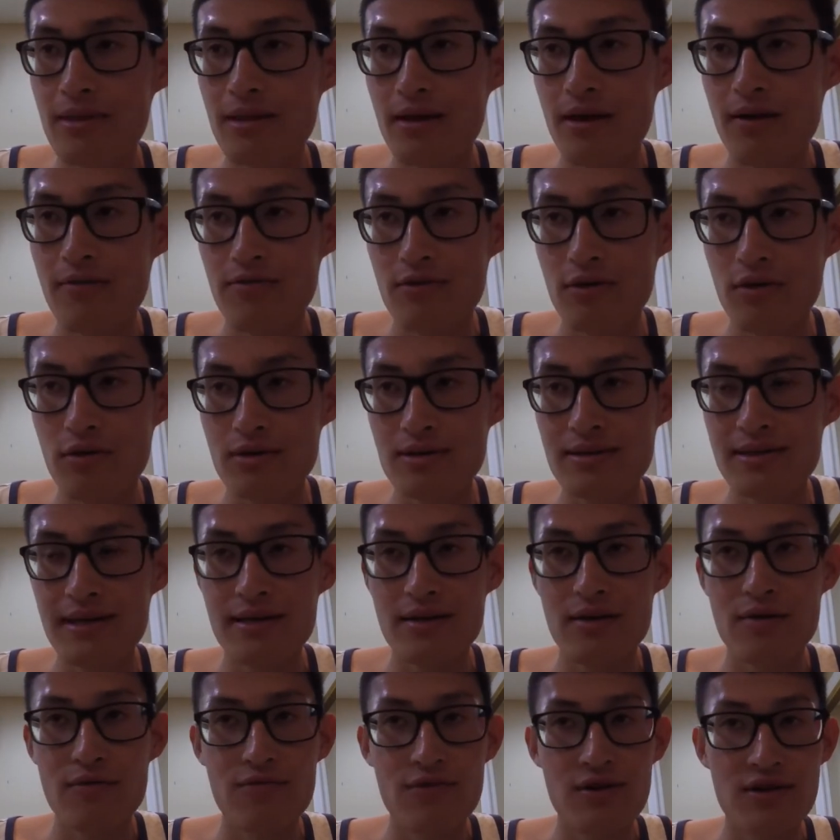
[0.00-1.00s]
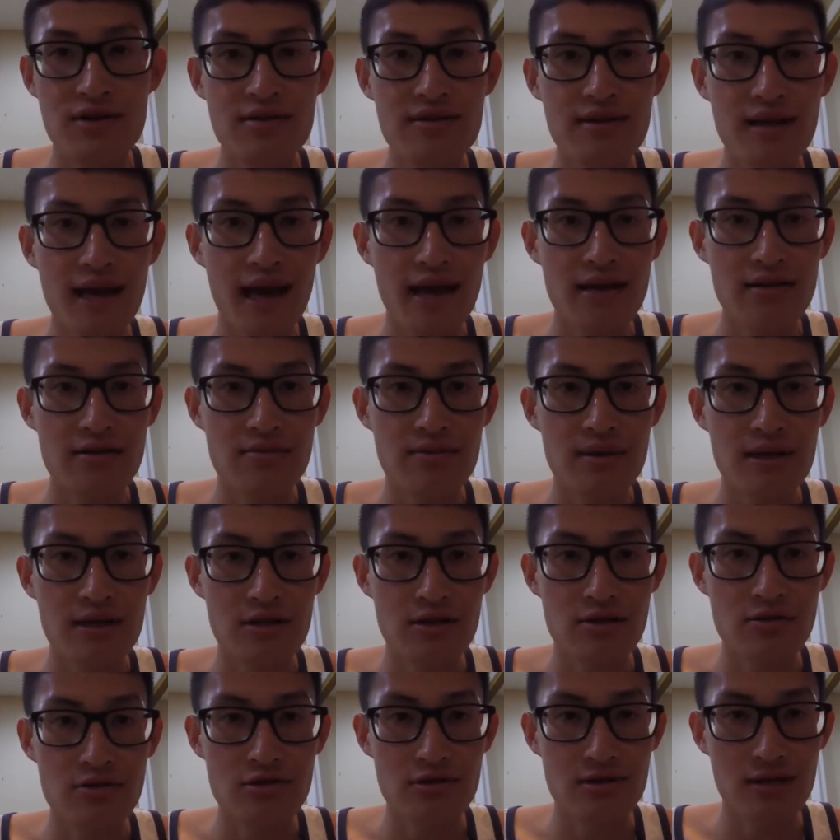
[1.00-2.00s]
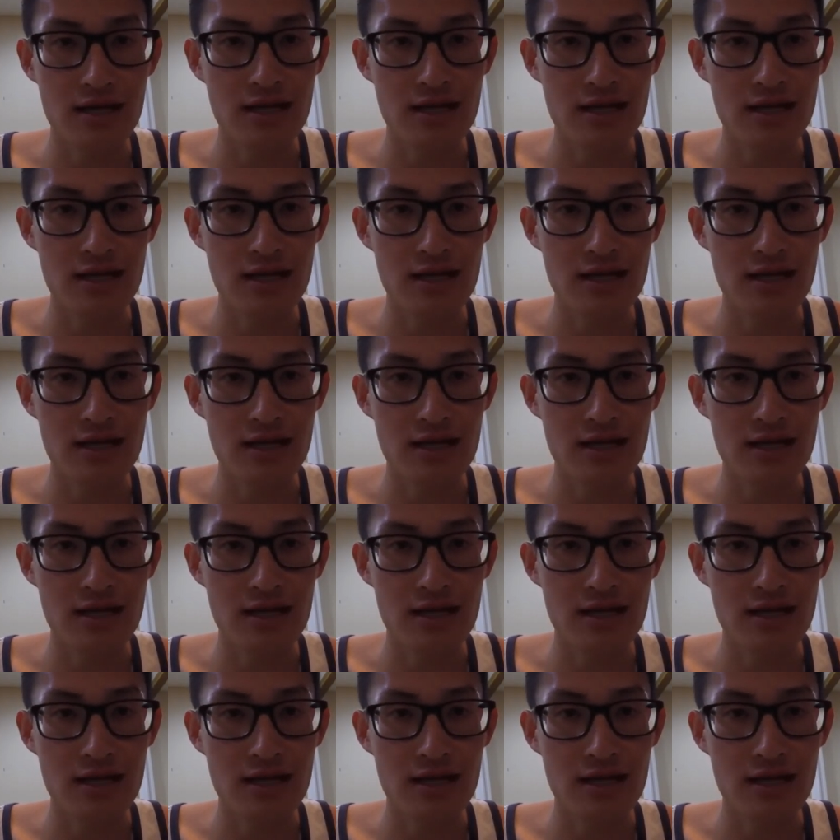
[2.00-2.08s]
Of course, like your vision has to be close to like